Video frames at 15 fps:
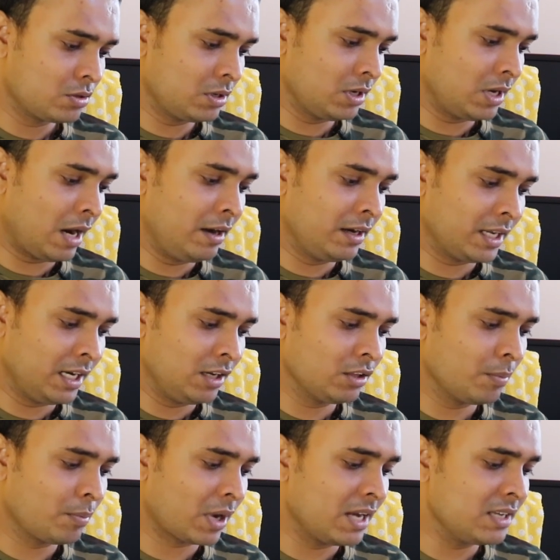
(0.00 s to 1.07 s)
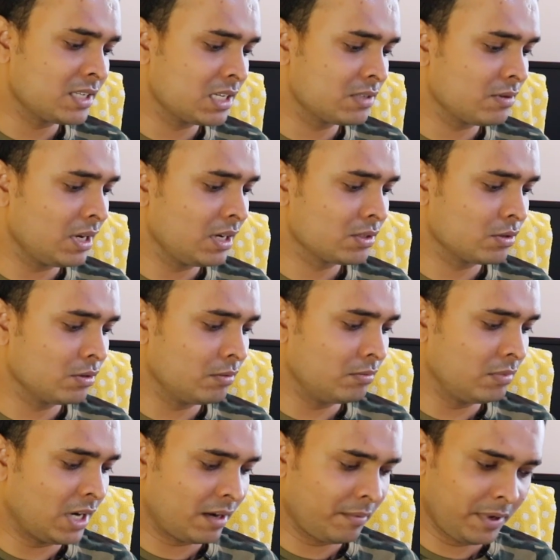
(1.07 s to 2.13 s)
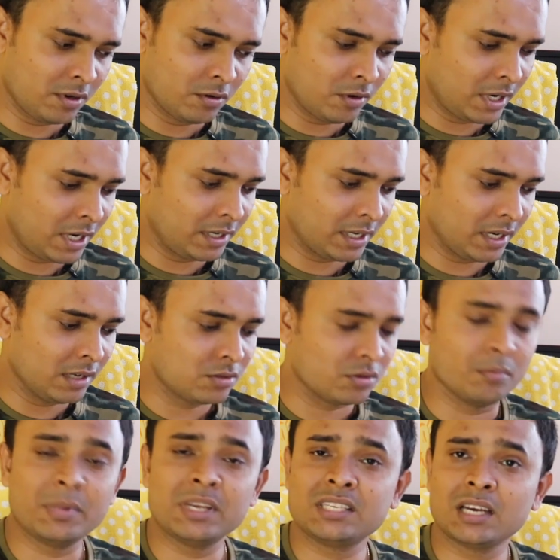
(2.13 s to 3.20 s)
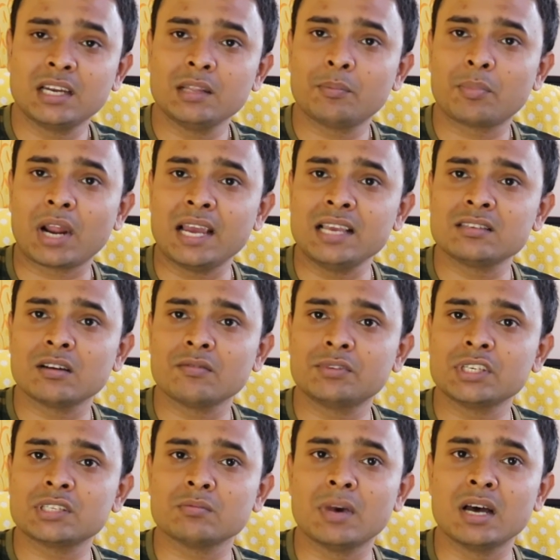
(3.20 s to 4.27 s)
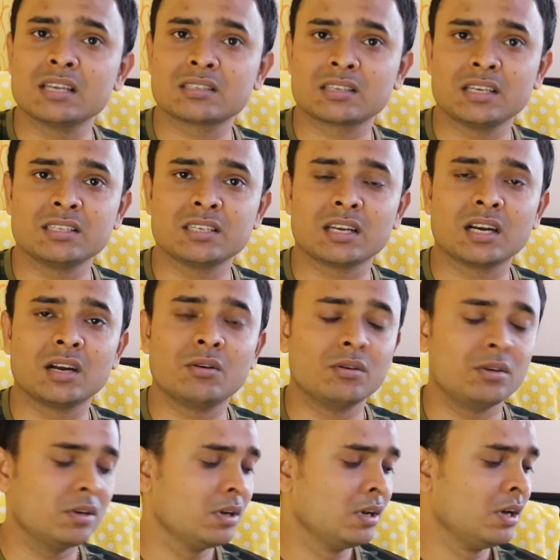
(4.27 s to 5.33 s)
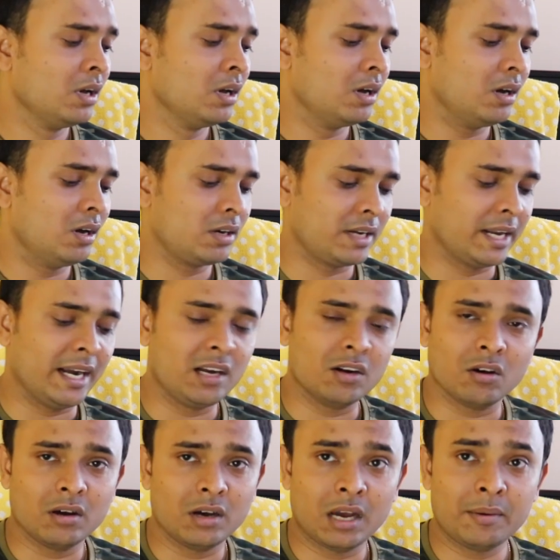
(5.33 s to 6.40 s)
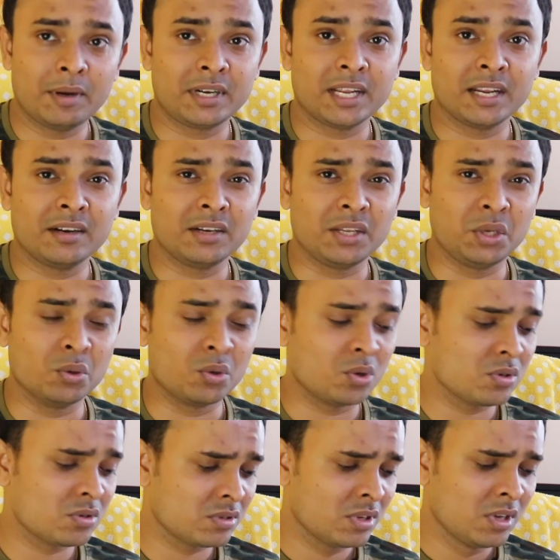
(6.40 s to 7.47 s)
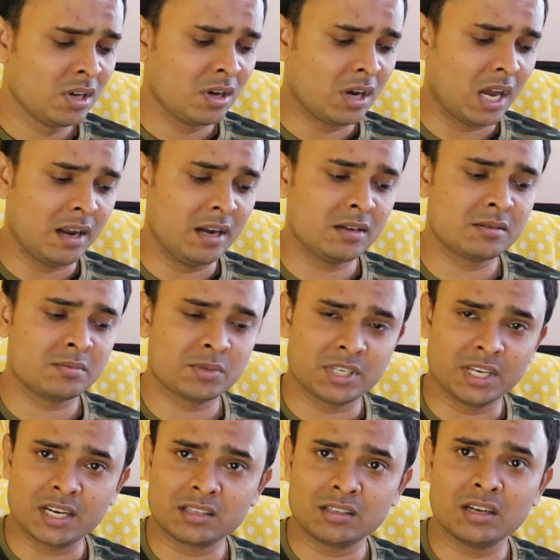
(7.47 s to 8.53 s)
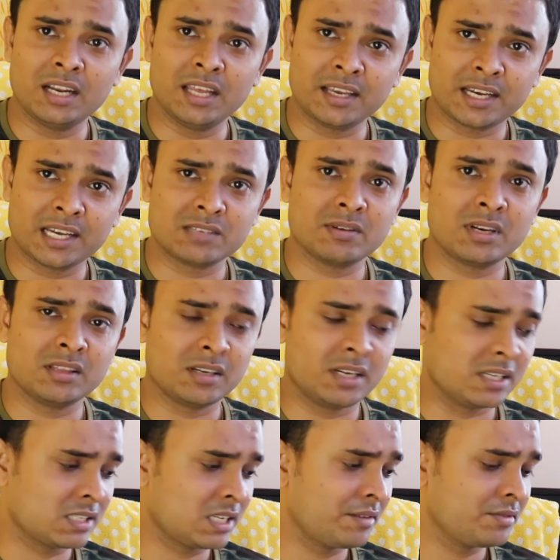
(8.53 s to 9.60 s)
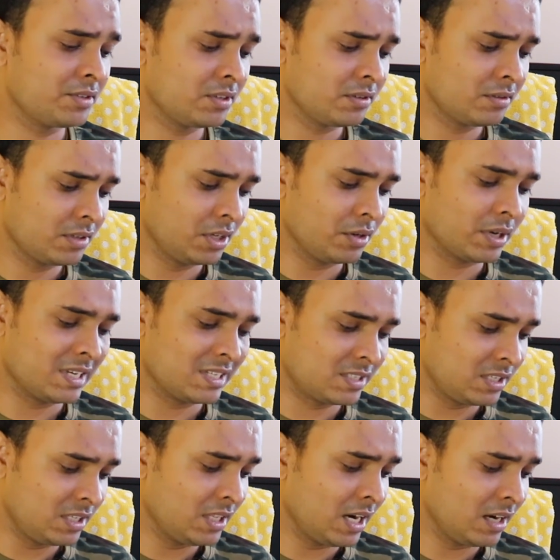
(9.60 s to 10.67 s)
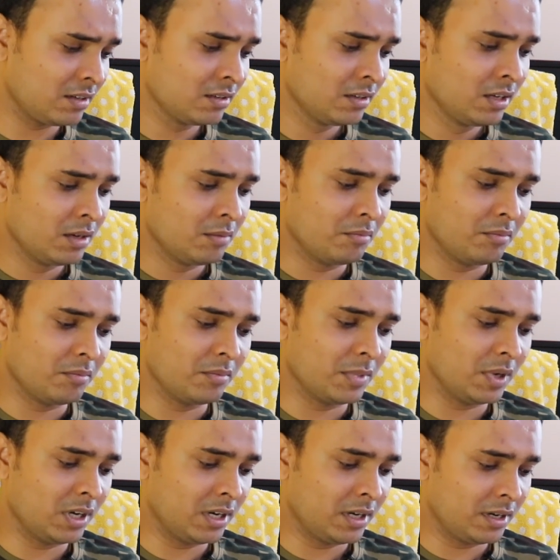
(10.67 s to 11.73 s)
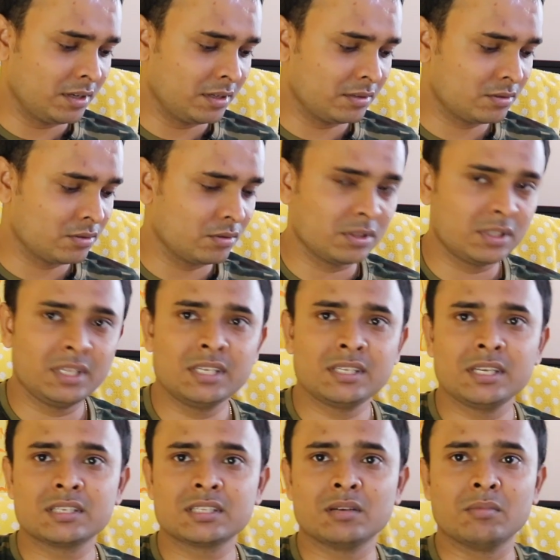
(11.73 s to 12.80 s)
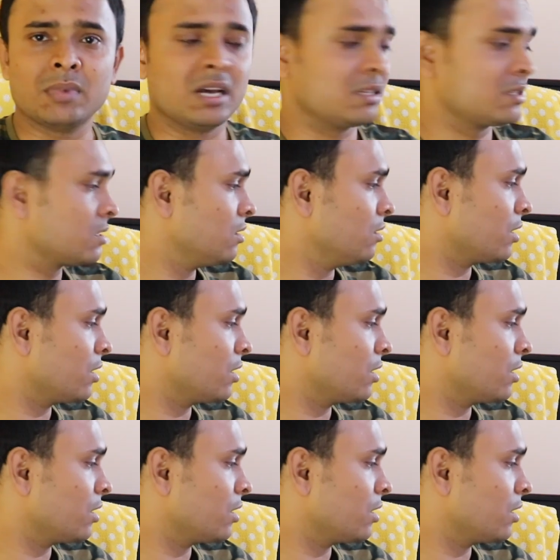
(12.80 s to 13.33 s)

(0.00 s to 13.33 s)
I'll tell you the price as well. So let me go ahead and tell. So basically the price of this mask is around 10 euros. I'll share the link as well in the description. You can see that. And so this is the mask.